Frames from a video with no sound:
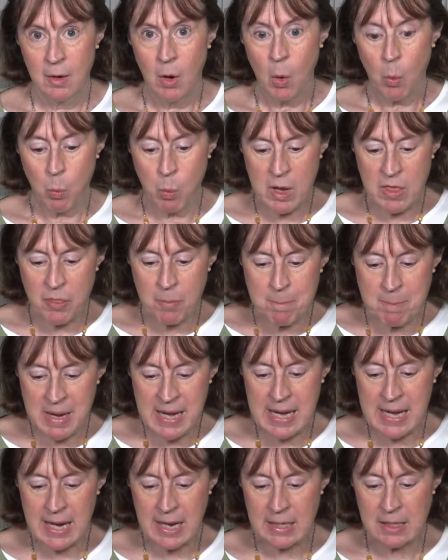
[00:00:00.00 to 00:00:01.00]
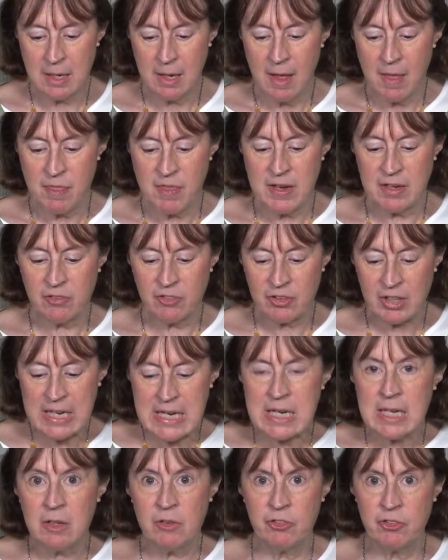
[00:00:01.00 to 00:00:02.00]
With man, this
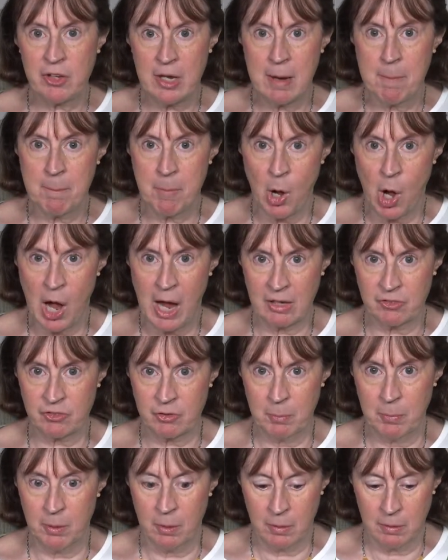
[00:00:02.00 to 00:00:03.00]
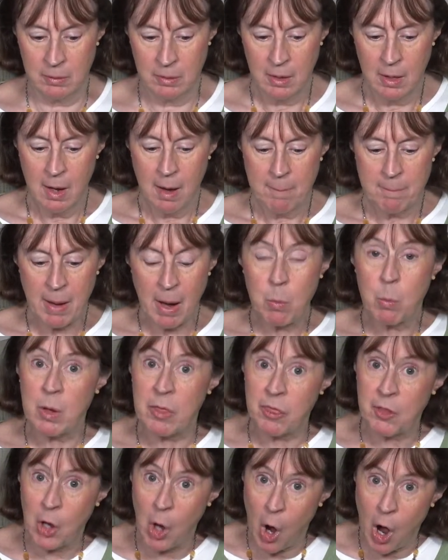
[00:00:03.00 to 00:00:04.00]
is impossible, but
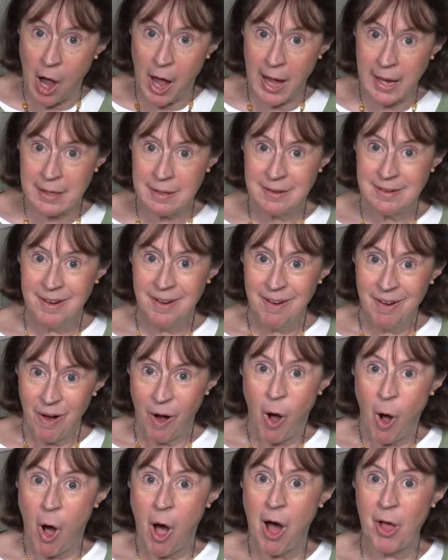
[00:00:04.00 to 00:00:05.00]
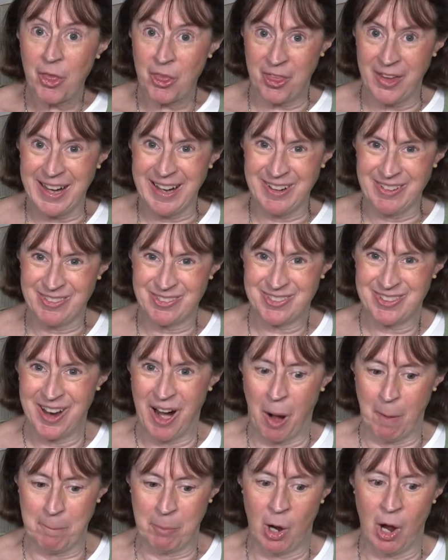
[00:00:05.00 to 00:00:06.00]
with God, all things
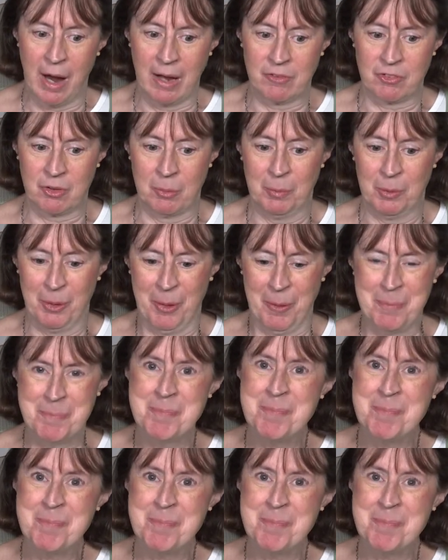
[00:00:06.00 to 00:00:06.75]
are possible.